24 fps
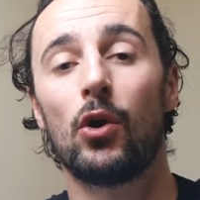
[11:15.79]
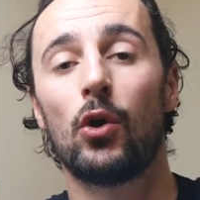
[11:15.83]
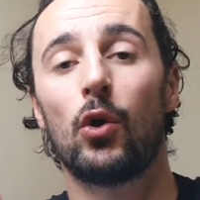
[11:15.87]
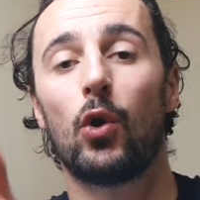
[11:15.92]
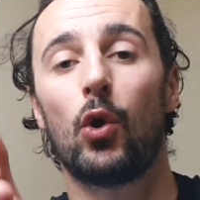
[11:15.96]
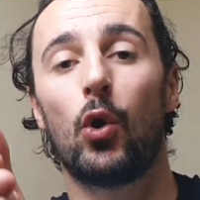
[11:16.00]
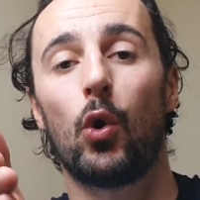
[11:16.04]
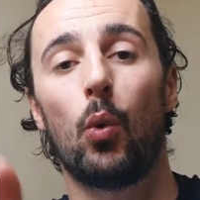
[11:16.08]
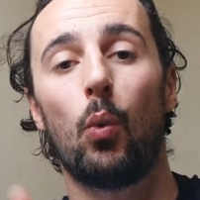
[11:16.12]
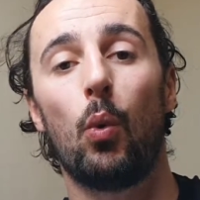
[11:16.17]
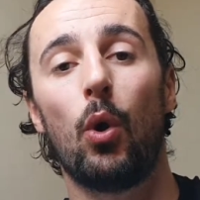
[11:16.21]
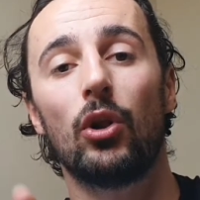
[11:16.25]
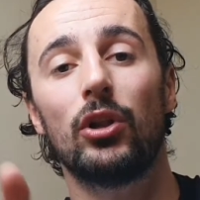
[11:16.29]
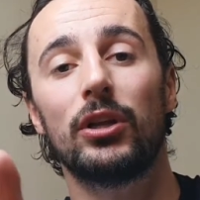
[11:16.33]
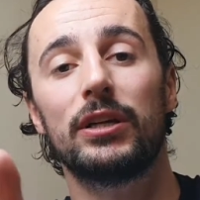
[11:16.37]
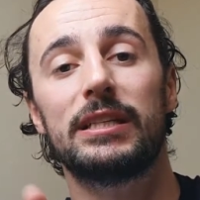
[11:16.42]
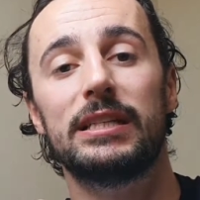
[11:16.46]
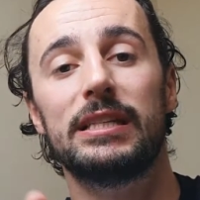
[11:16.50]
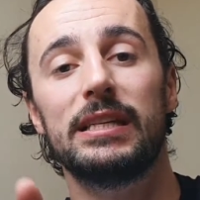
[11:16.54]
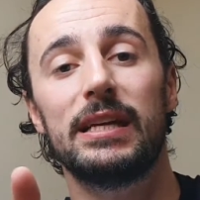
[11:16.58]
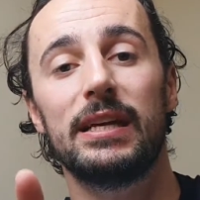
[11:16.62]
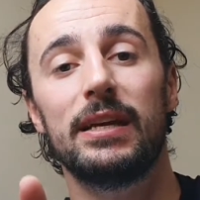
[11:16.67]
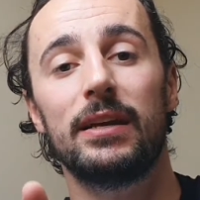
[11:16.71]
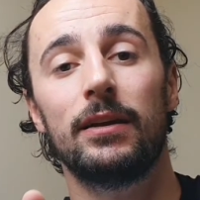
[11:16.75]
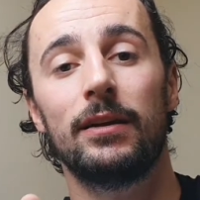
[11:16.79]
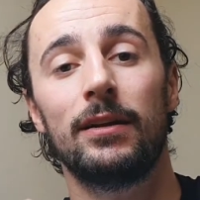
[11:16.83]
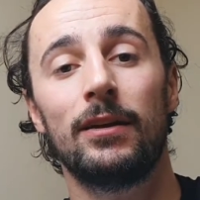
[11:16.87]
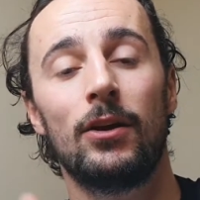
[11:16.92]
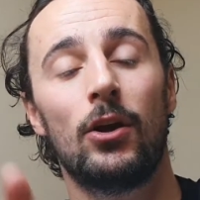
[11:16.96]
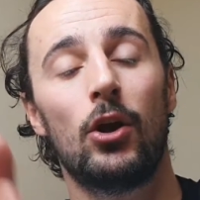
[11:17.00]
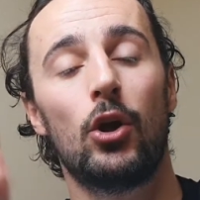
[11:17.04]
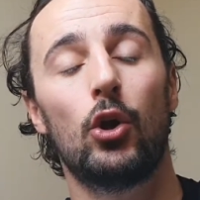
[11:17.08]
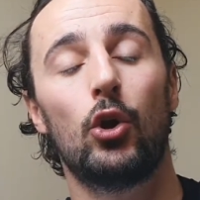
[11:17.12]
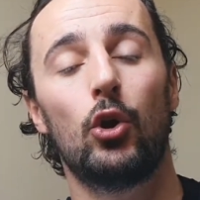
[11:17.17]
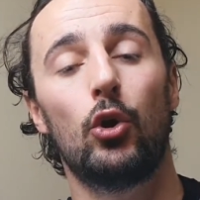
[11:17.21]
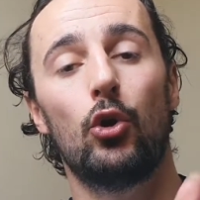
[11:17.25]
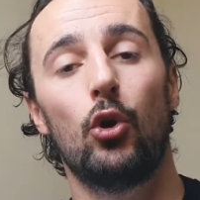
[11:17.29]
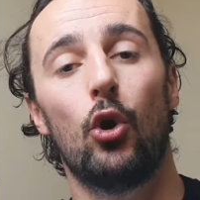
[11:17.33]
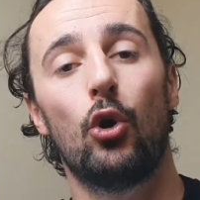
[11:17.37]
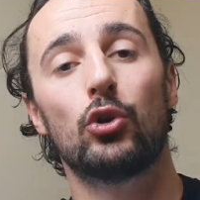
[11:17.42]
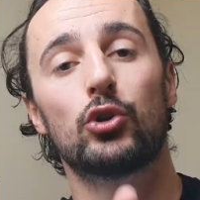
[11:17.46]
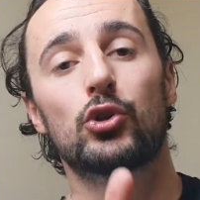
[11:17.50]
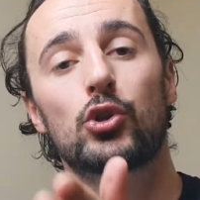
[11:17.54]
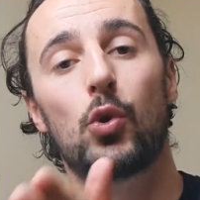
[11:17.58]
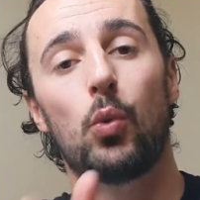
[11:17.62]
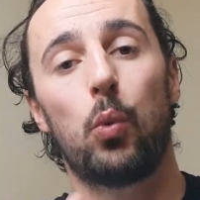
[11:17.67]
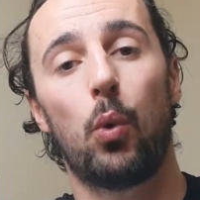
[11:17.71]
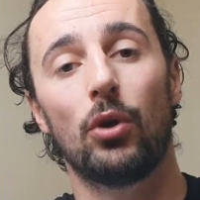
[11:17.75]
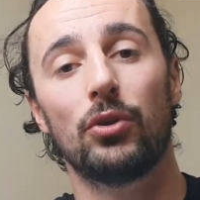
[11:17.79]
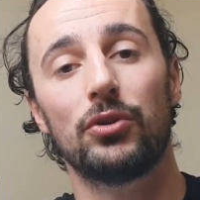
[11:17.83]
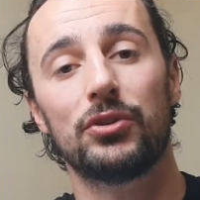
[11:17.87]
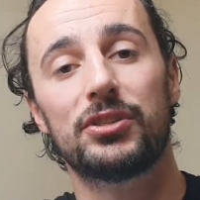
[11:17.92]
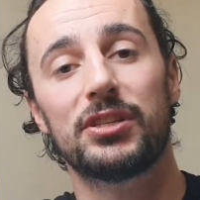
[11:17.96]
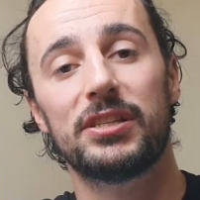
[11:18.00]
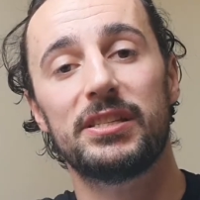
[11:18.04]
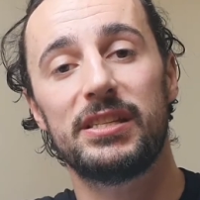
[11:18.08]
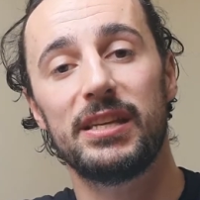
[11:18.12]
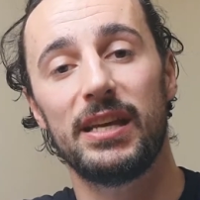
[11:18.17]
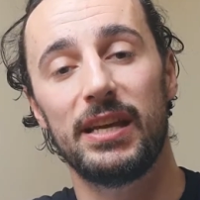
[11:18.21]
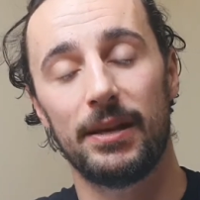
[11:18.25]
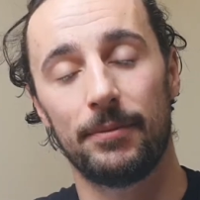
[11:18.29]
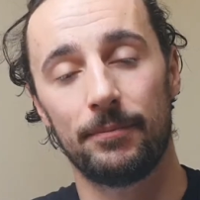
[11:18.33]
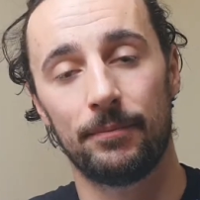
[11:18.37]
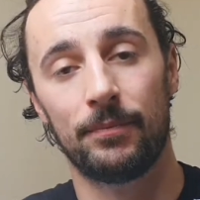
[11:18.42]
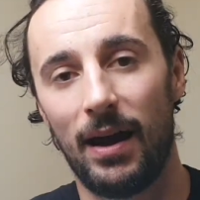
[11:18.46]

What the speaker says: quality, not quantity.